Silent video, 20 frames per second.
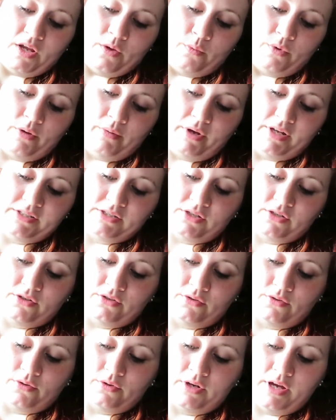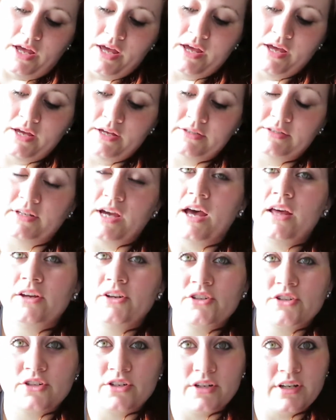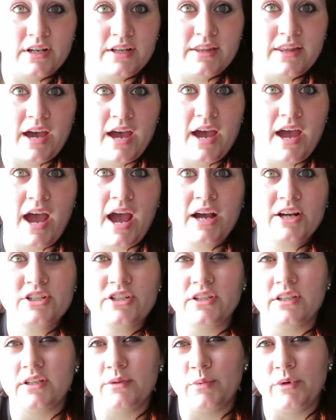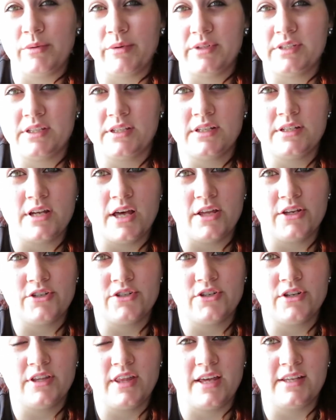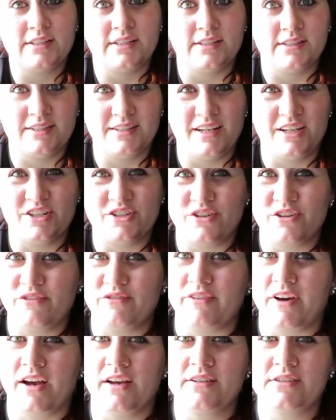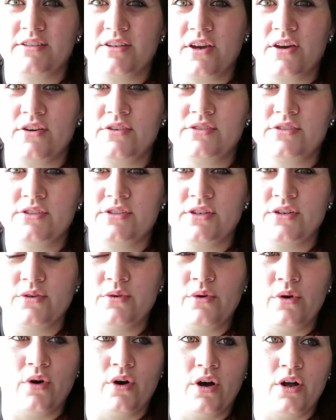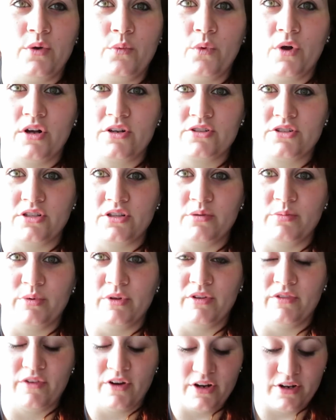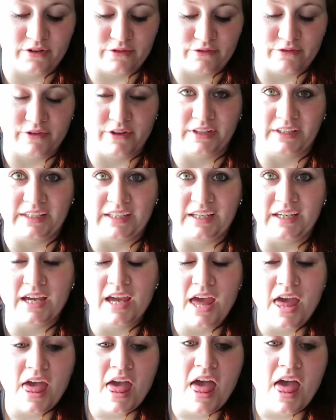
we went to Dollar Tree that actually we went to the Dollar Tree that Sensational Finds goes to on Washington Boulevard in Philly